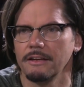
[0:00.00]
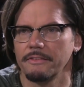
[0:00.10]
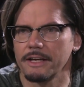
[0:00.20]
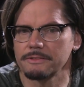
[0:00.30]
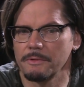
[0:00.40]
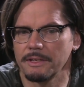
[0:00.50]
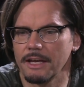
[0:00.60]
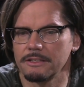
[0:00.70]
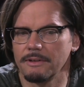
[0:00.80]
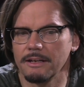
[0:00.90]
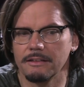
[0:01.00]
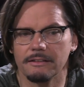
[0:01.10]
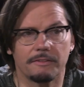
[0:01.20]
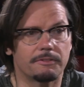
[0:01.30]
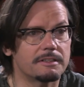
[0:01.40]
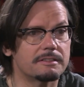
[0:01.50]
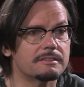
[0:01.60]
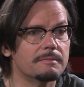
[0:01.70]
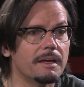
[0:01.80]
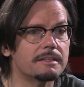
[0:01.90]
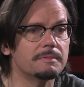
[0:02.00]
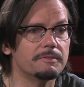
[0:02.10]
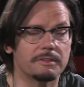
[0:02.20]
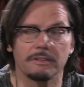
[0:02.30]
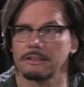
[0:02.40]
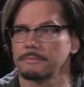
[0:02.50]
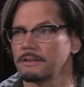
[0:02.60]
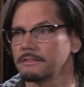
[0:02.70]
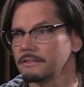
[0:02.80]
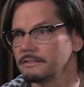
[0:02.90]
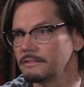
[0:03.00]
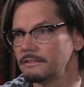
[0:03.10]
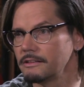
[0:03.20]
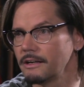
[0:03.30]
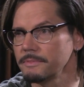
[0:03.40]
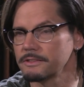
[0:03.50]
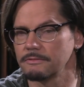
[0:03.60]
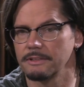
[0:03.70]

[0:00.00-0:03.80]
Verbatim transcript: that's why we can't do anything like, for instance, a men's movement we talked about in an earlier episode.